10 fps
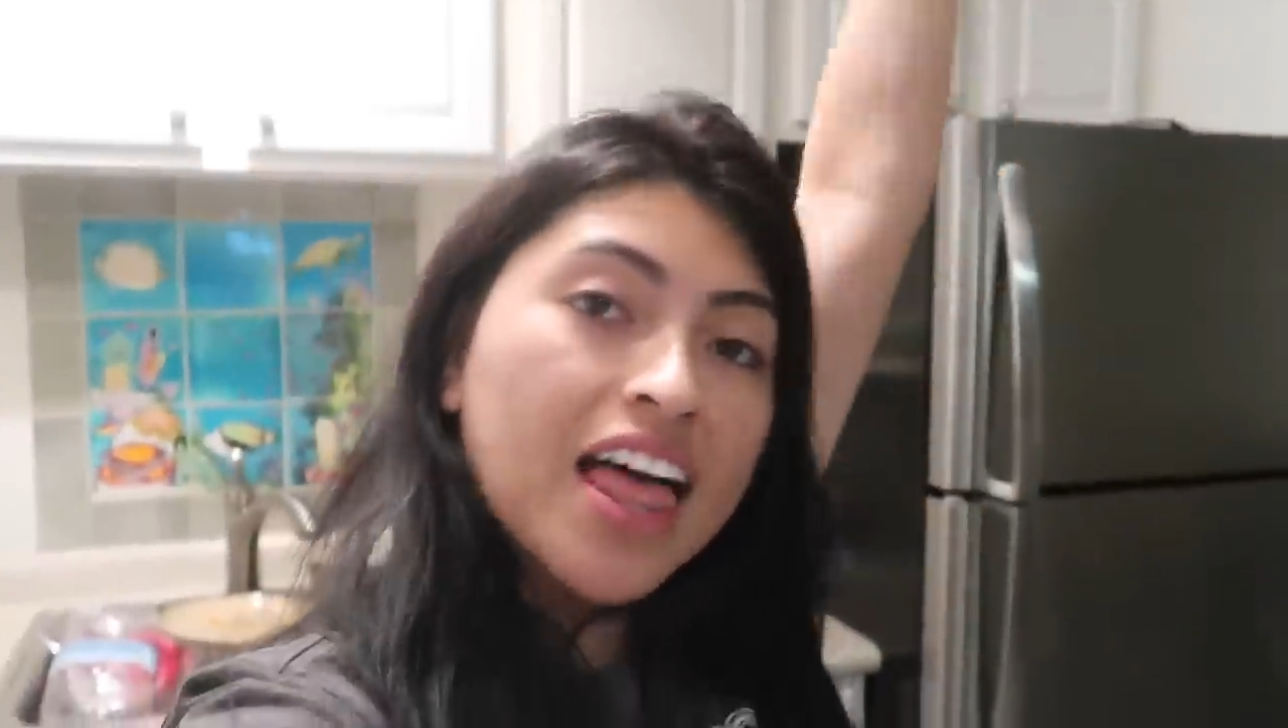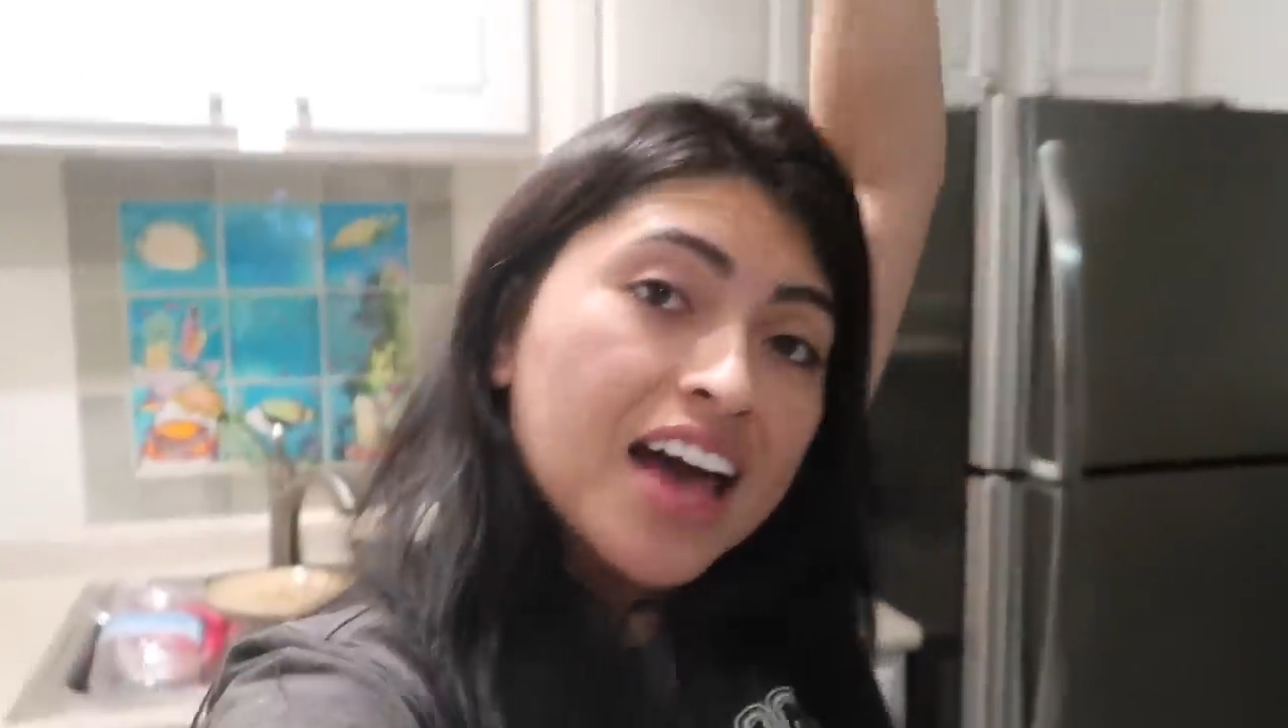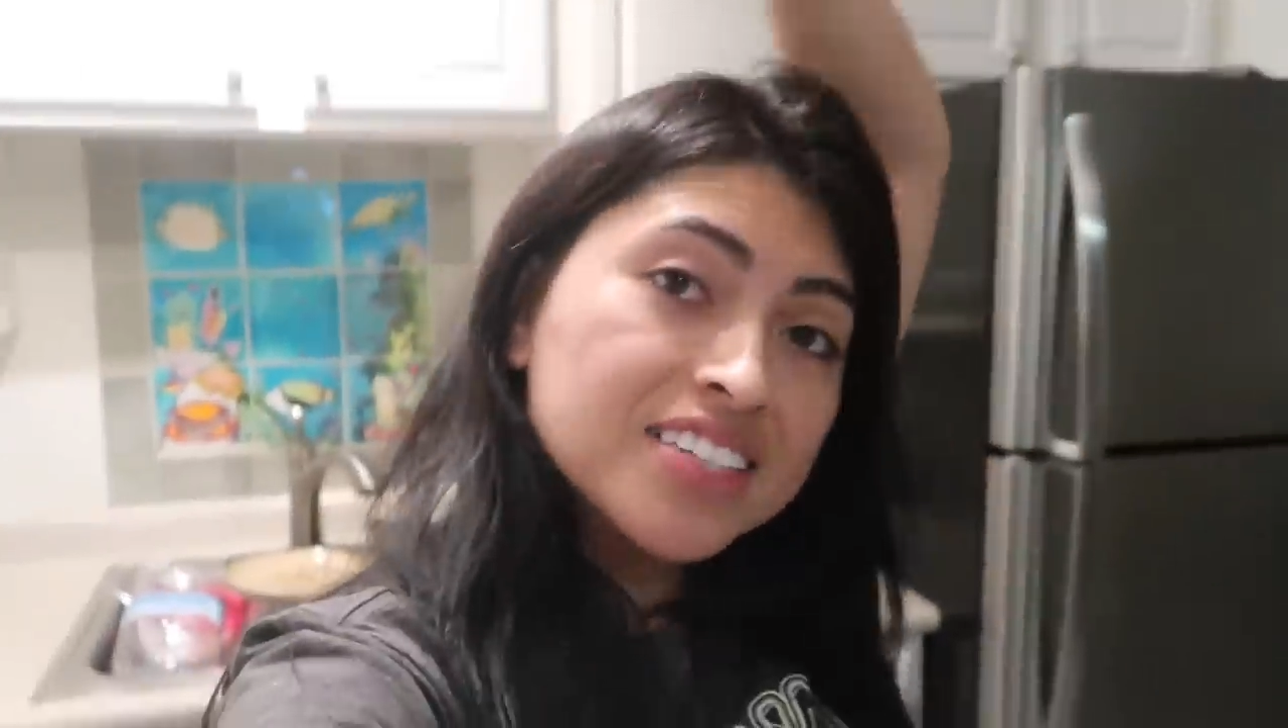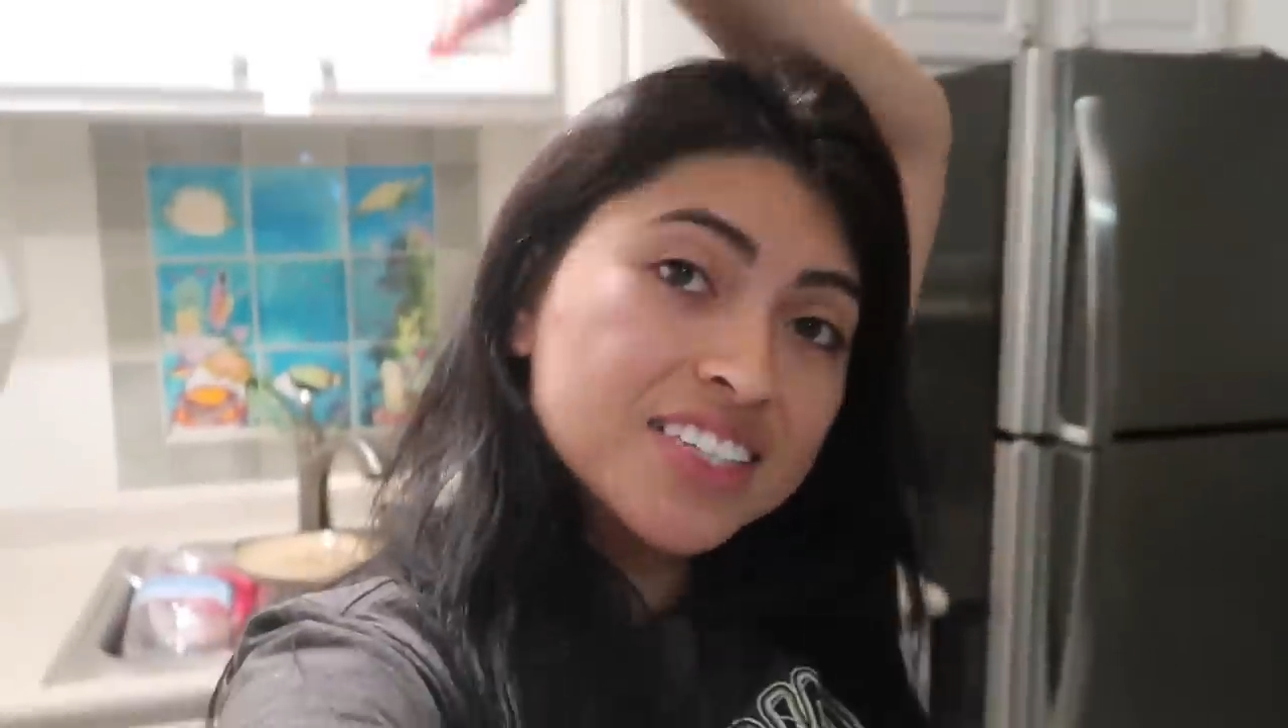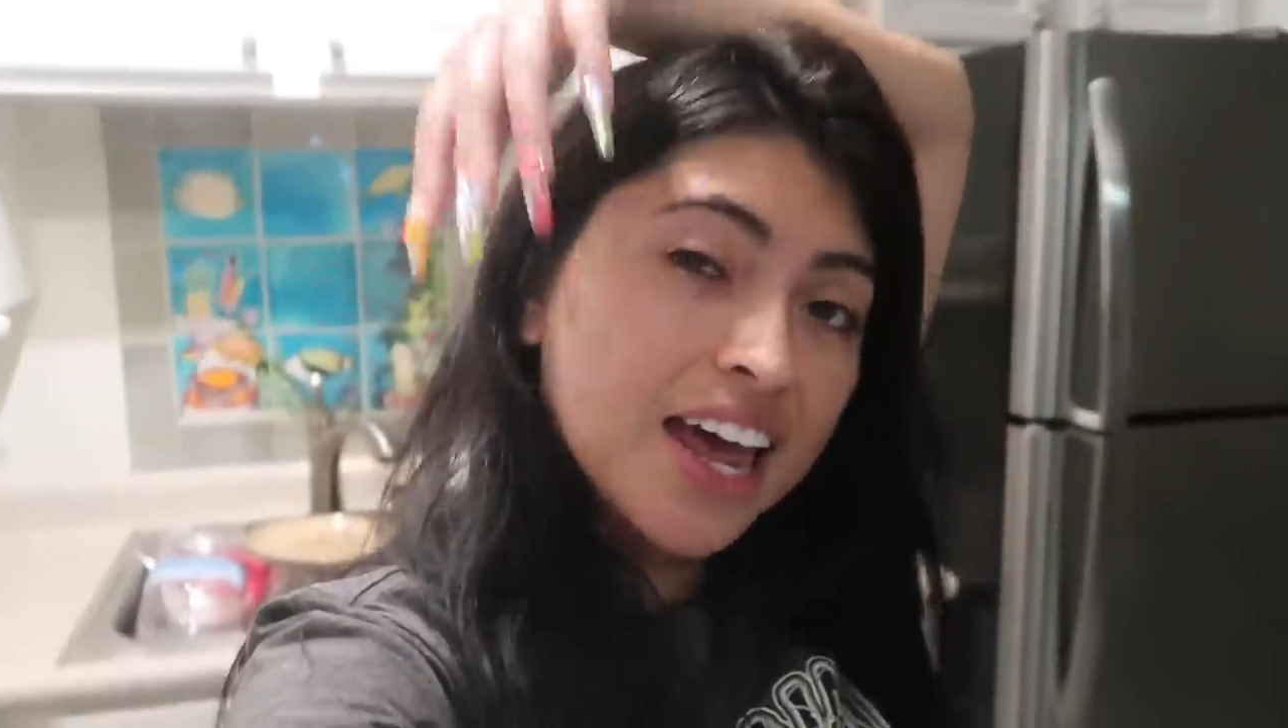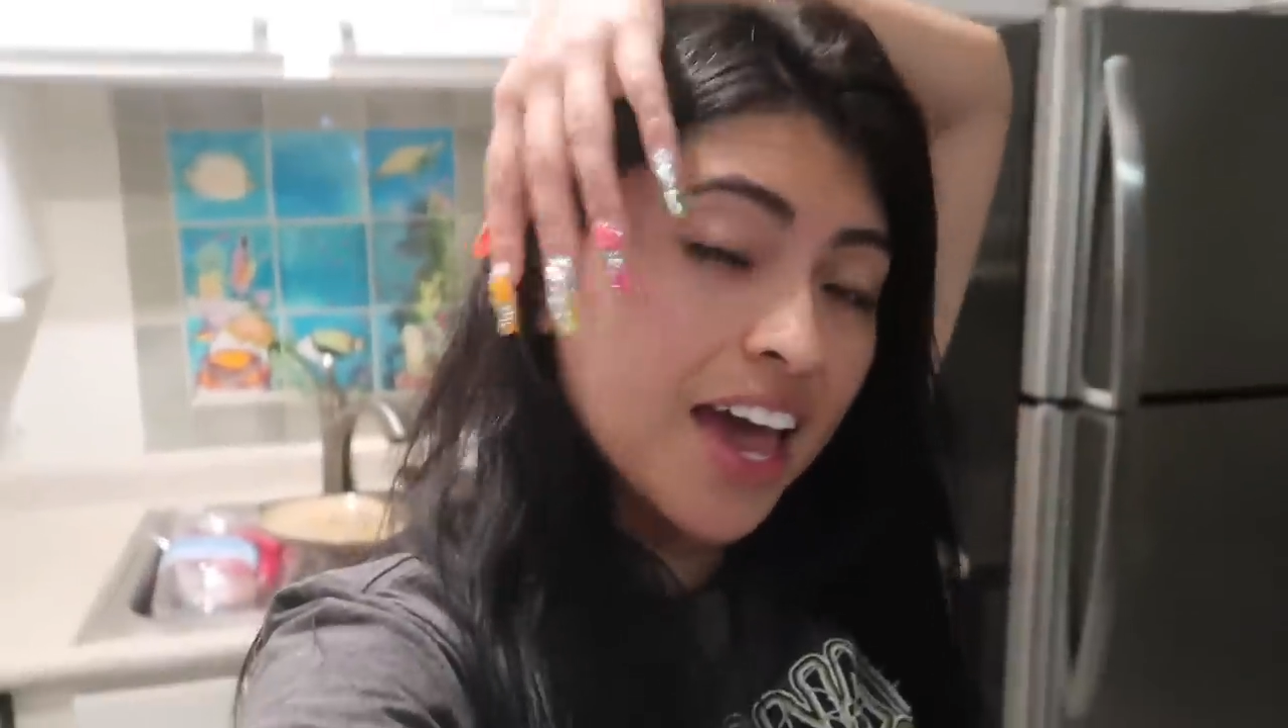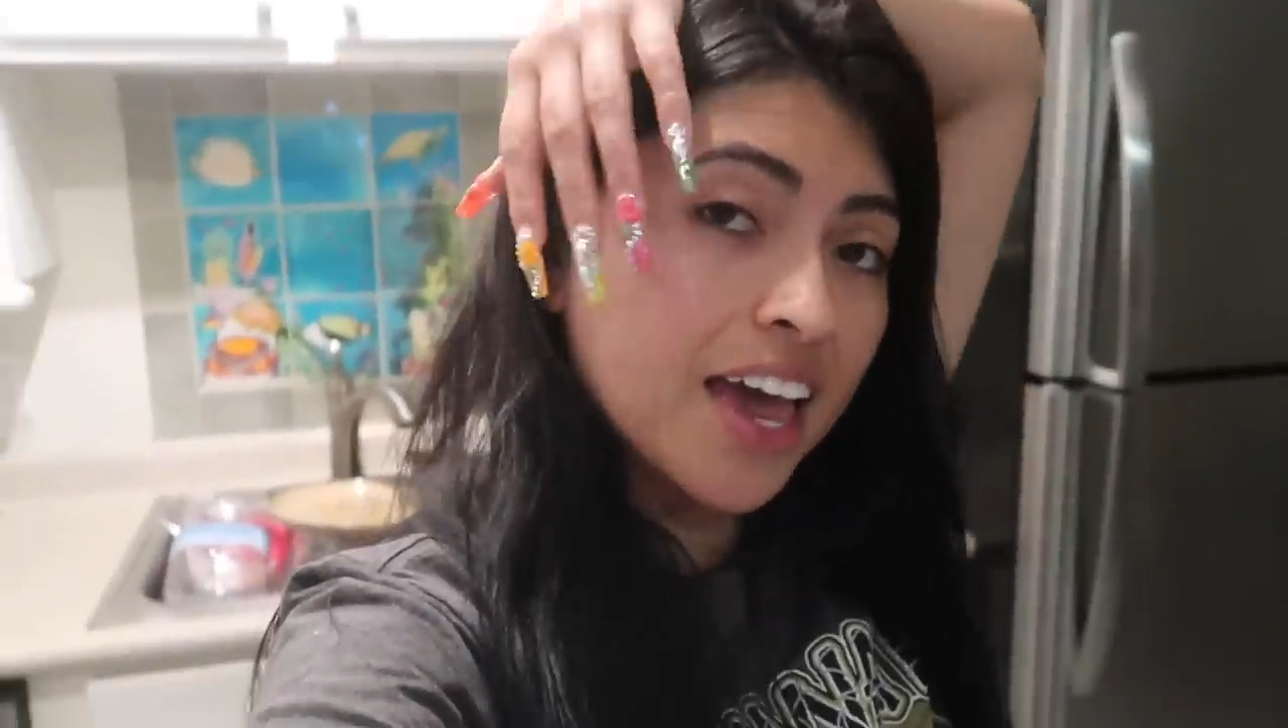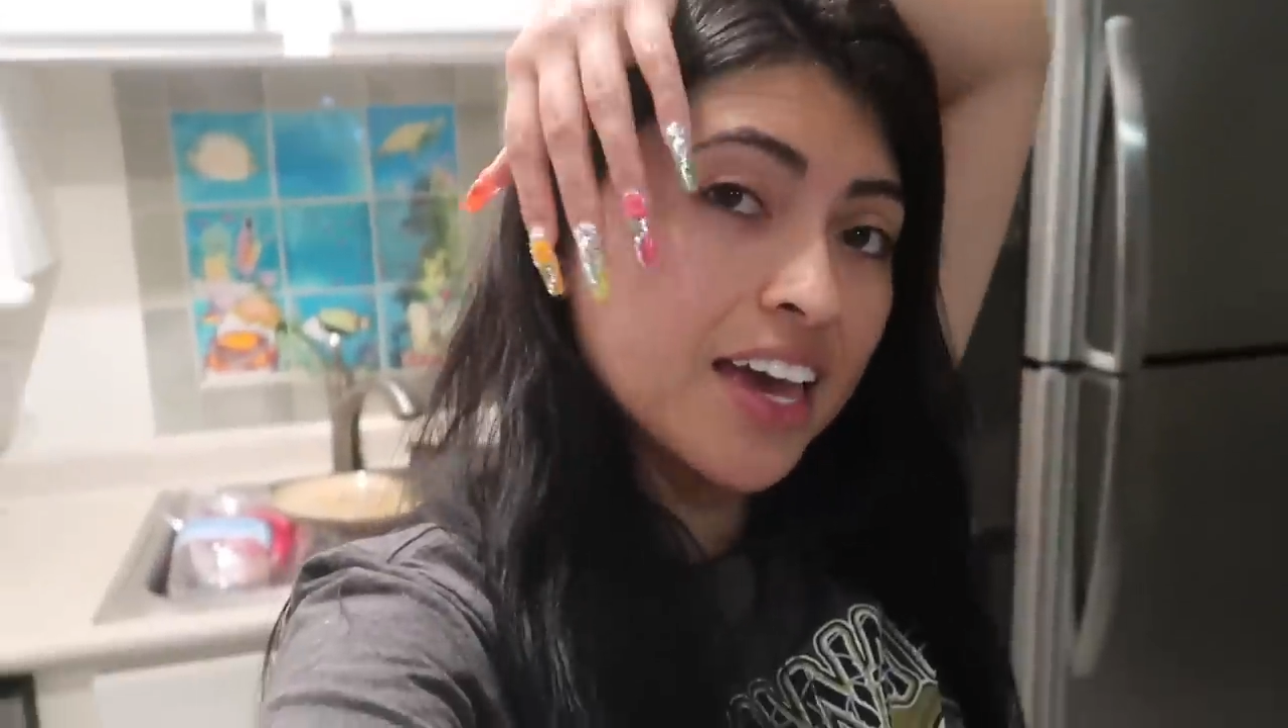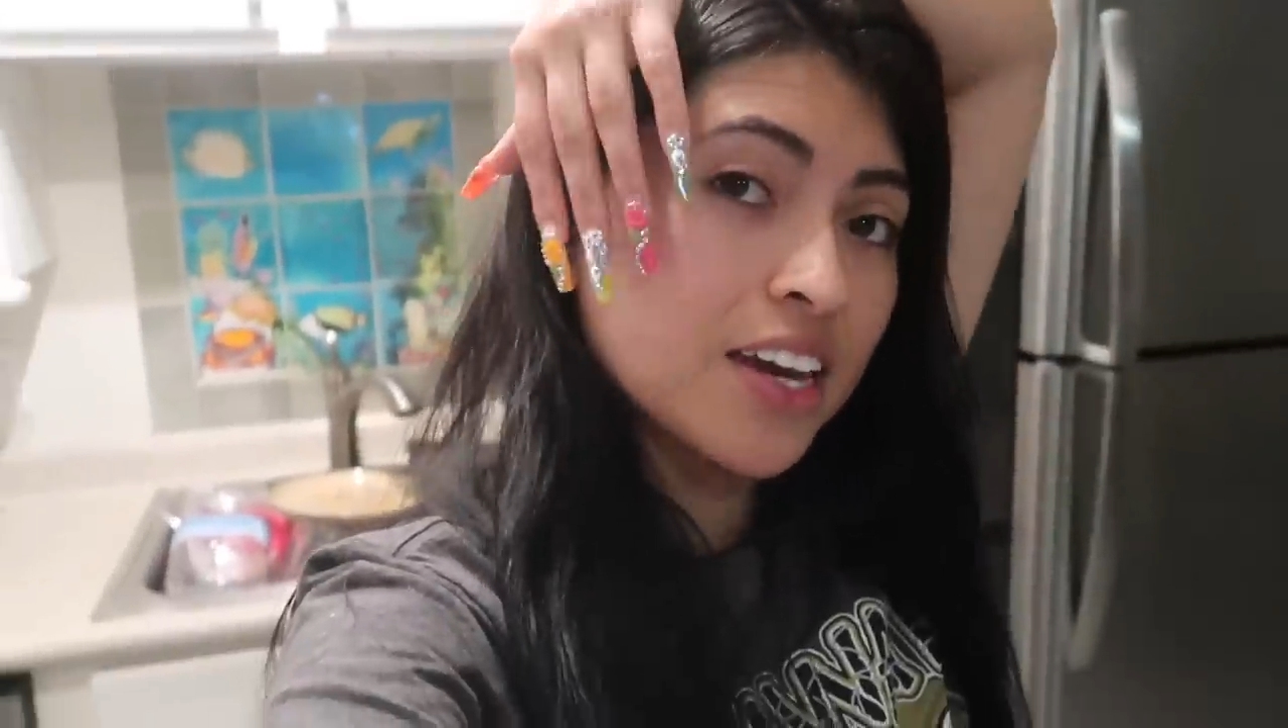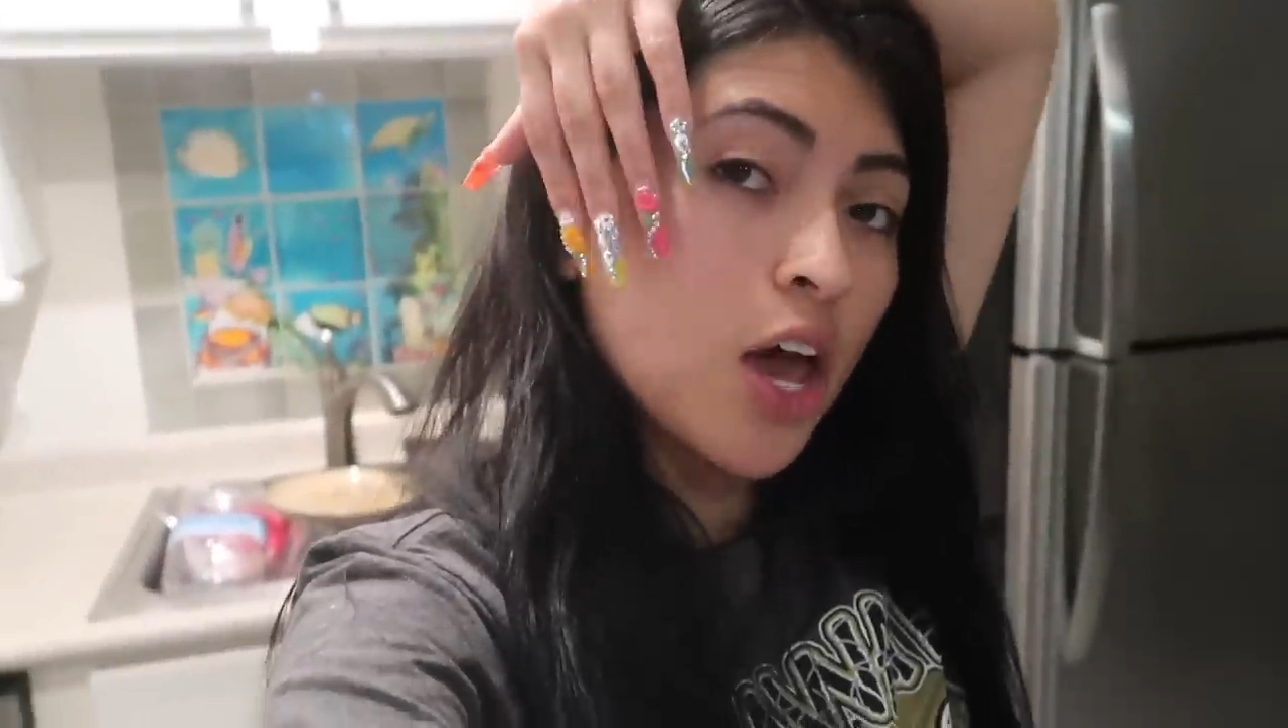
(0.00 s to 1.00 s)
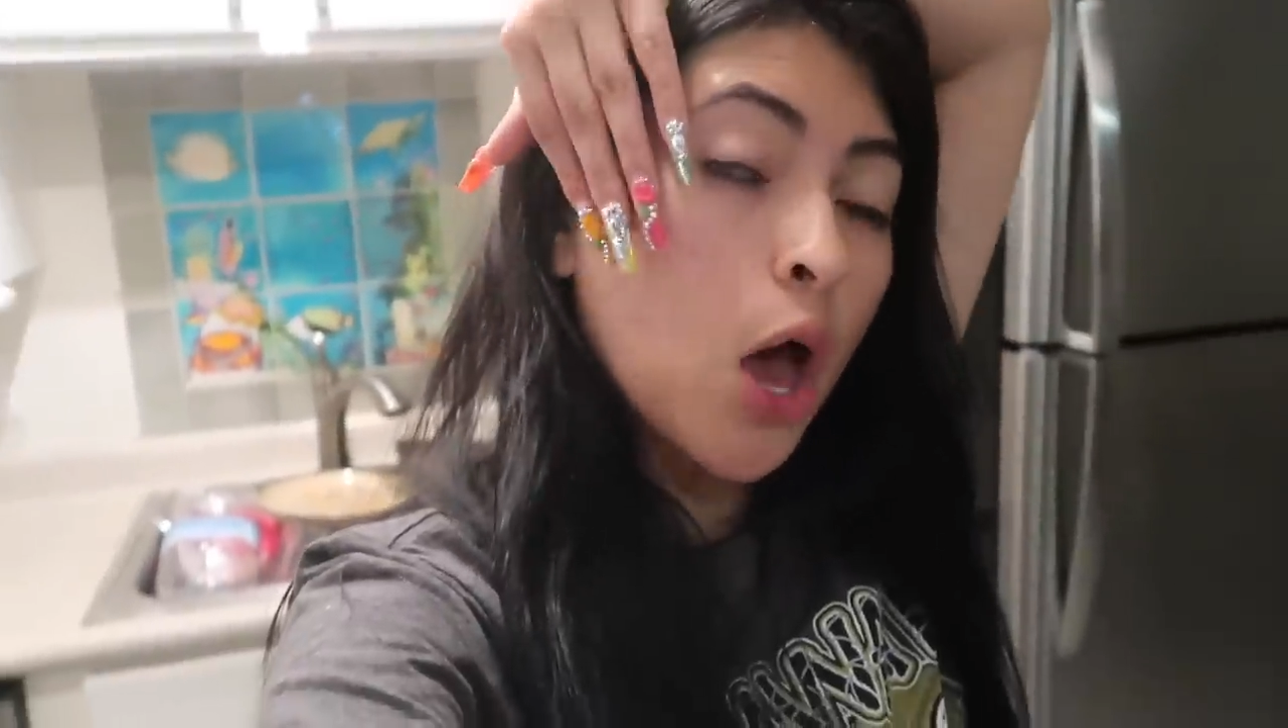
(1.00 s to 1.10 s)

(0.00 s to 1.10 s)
last night in